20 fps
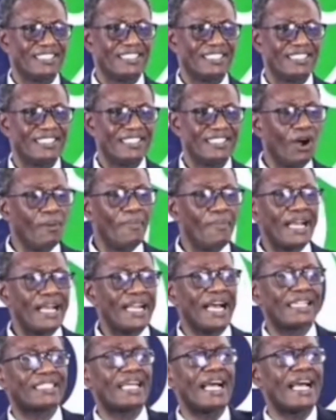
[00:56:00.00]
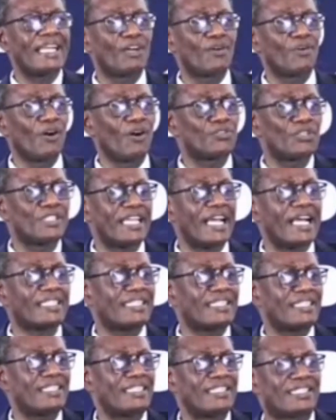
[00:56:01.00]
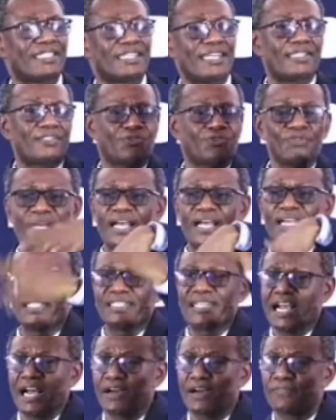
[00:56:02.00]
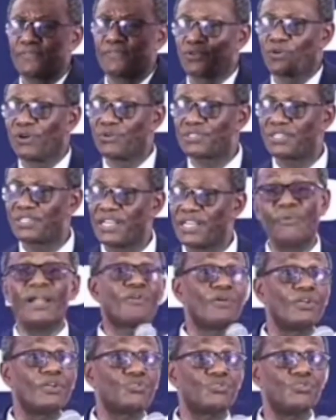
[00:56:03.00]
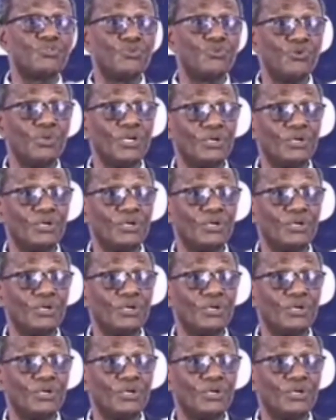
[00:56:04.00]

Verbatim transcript: Those men are tired. They go to church 6 to 8. They have closed. And what are you going to do